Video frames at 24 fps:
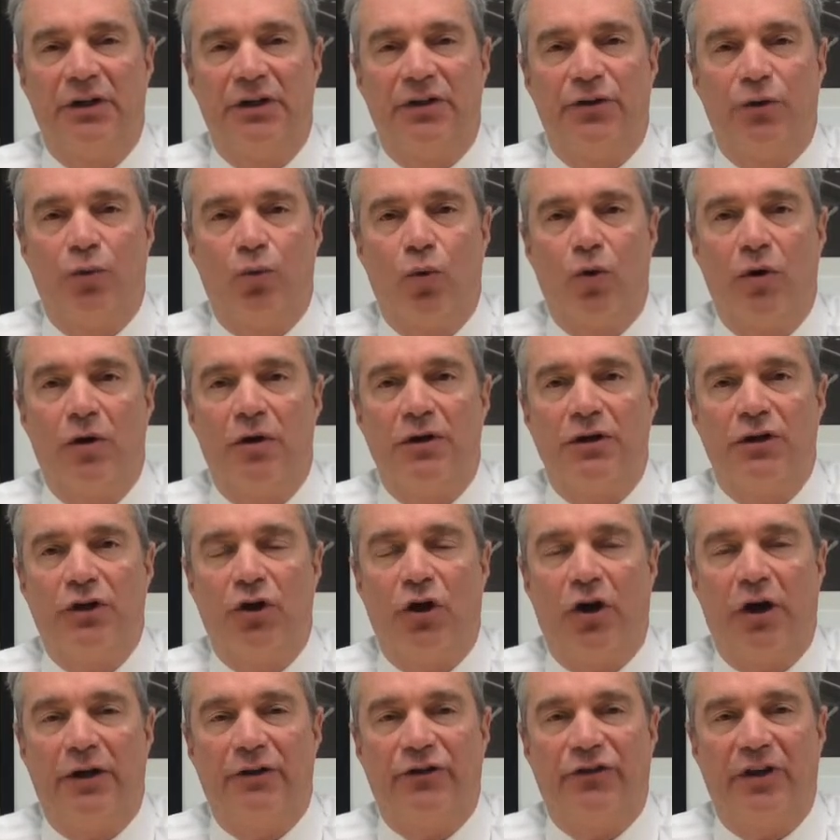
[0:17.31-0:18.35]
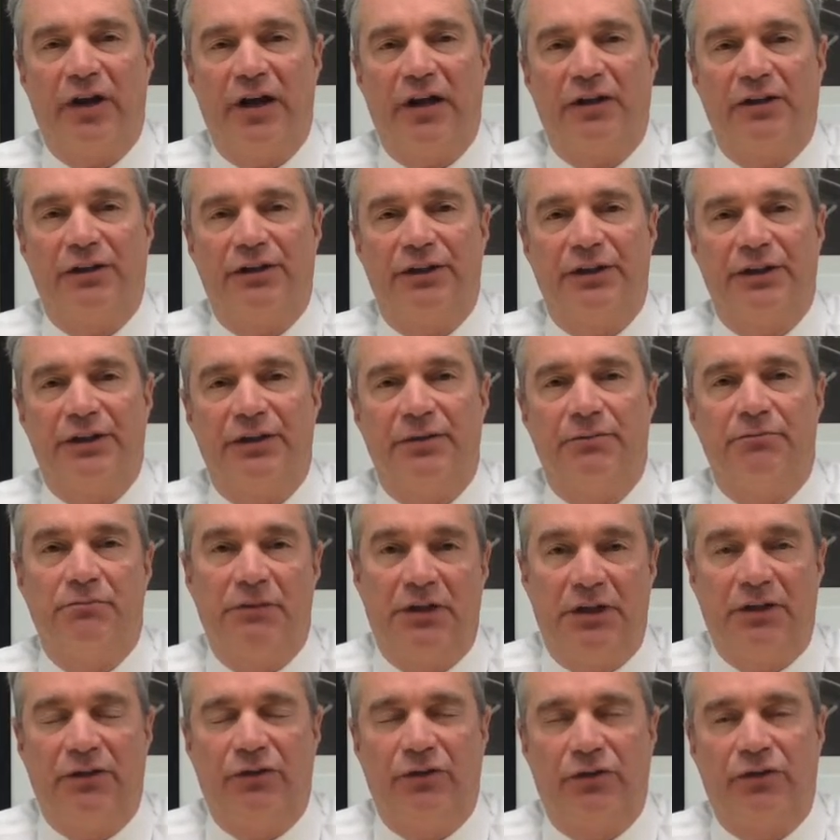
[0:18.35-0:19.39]
The word causality
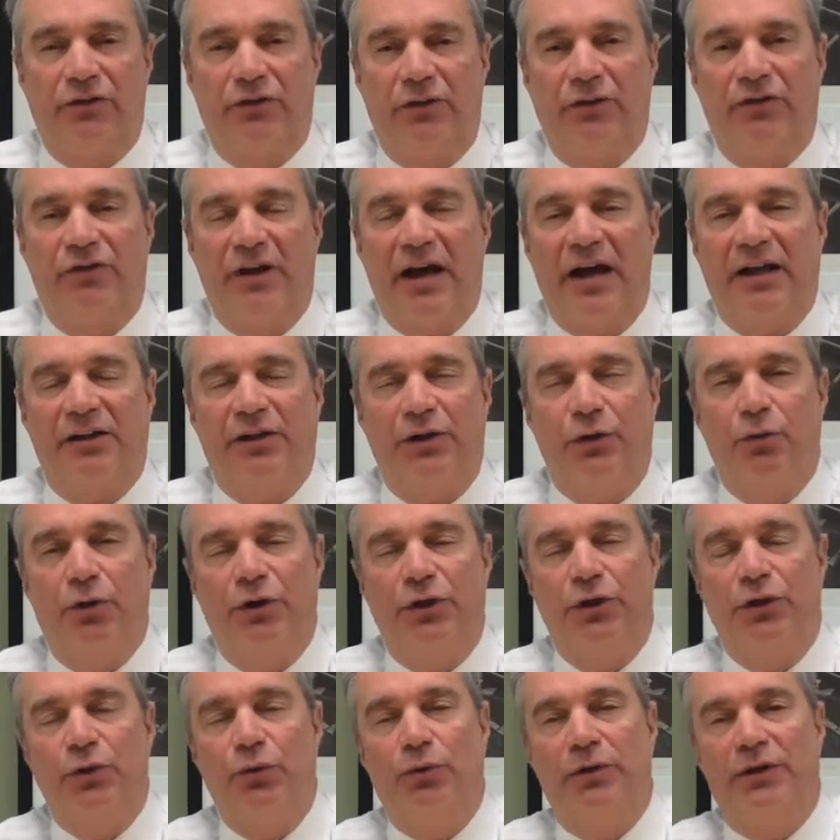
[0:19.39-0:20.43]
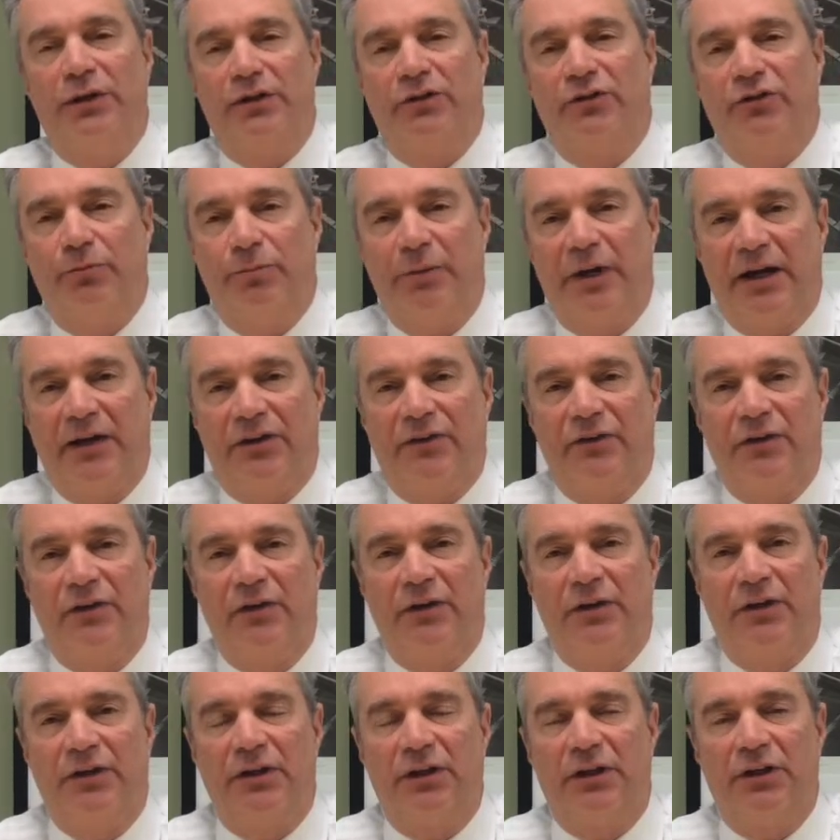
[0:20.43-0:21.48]
means exactly what you would expect.
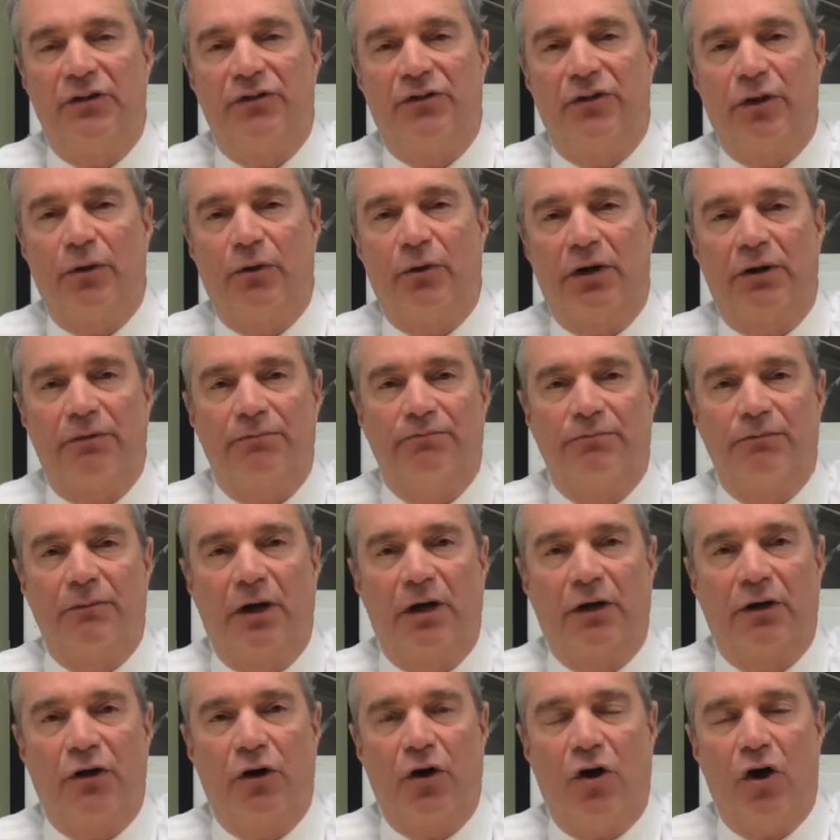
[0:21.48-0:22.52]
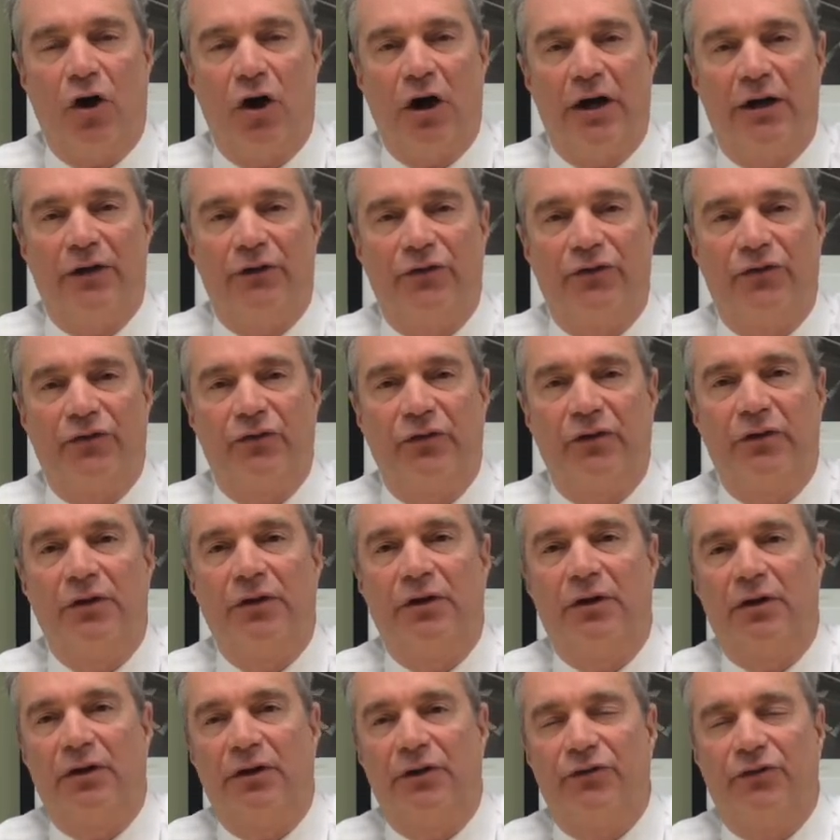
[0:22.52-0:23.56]
Is there a cause?
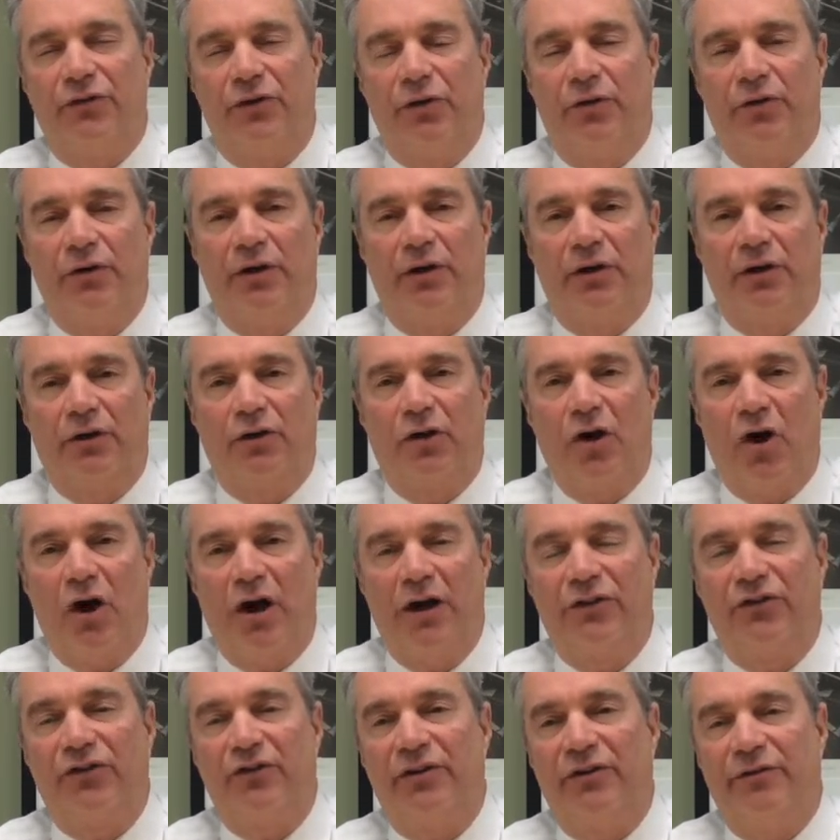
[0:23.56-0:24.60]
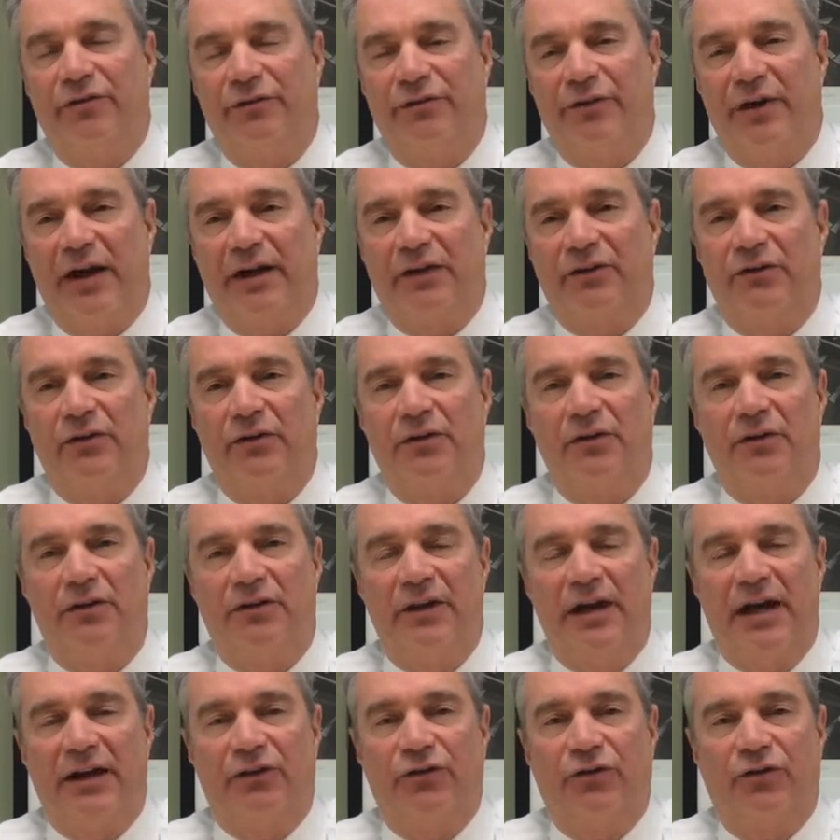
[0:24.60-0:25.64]
Is there a cause and effect?
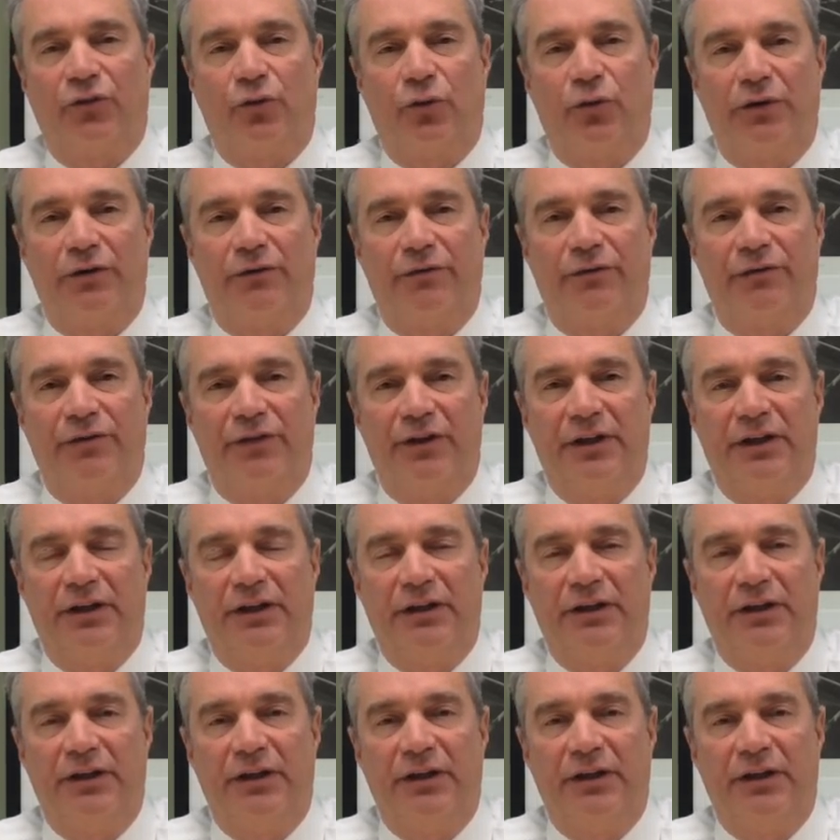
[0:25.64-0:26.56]
That sort of thing.